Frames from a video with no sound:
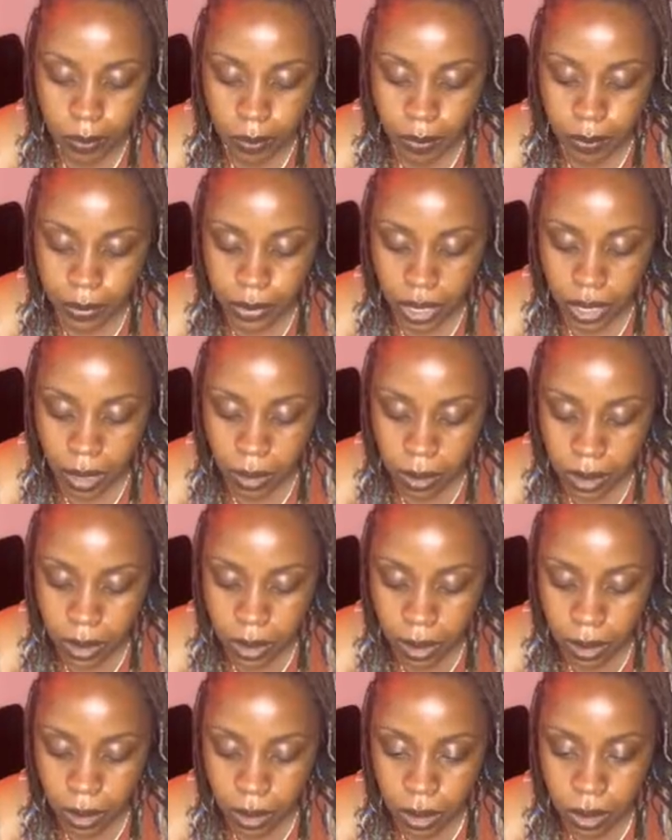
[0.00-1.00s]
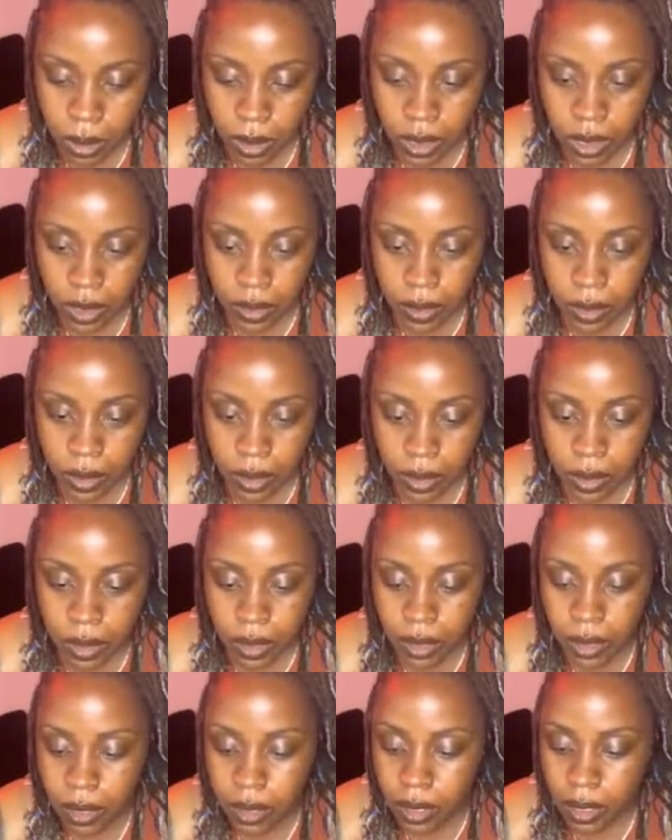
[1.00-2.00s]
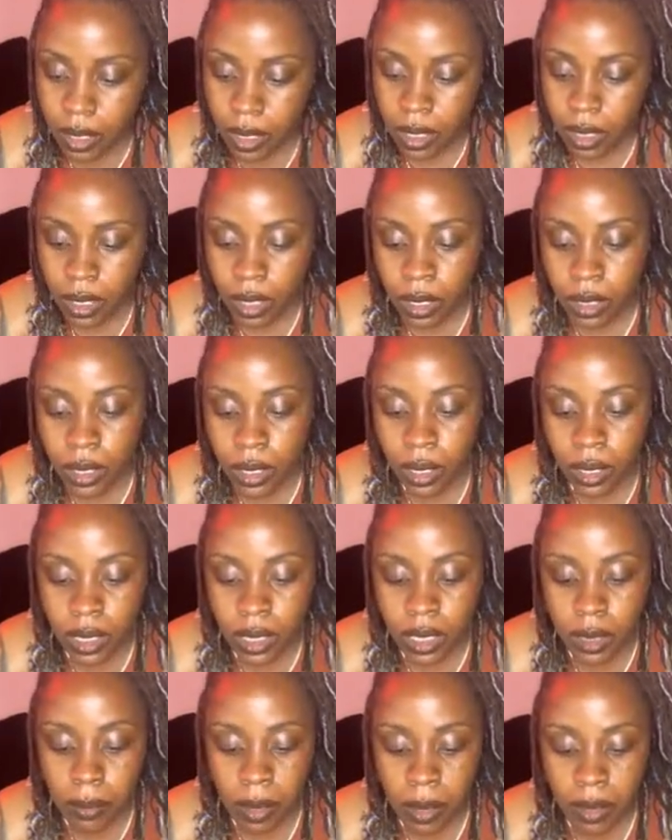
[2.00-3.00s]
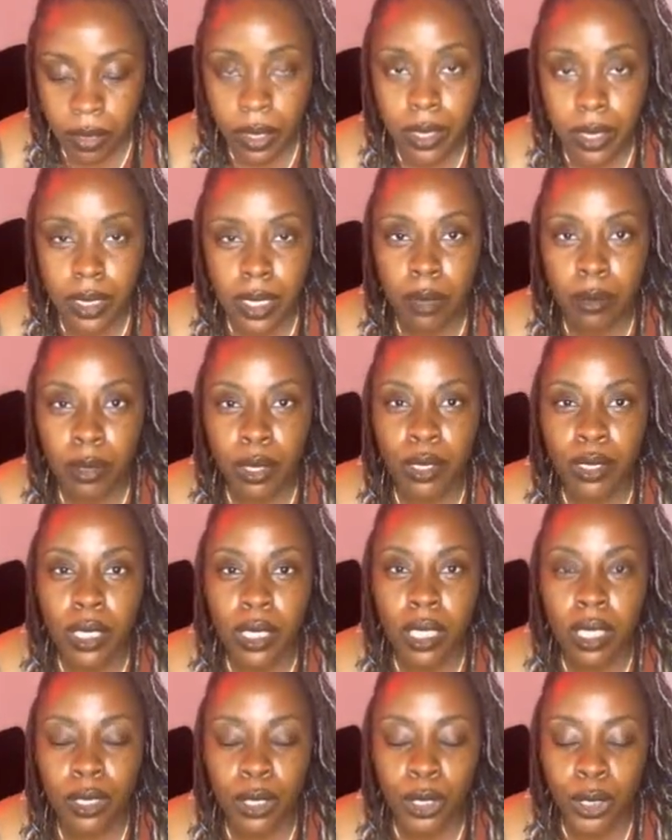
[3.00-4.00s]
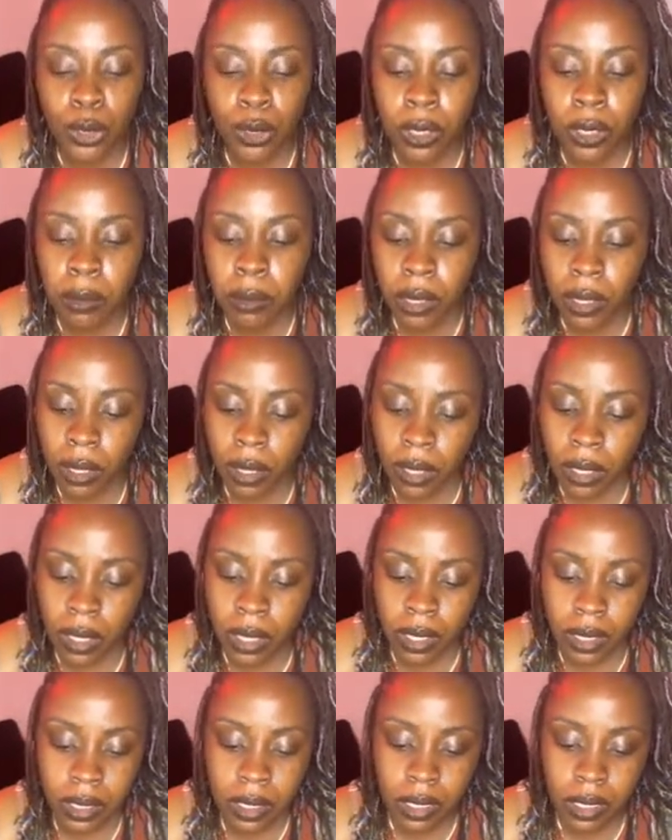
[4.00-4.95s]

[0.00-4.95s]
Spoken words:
That was so stressful. So this is my first time using StreamYard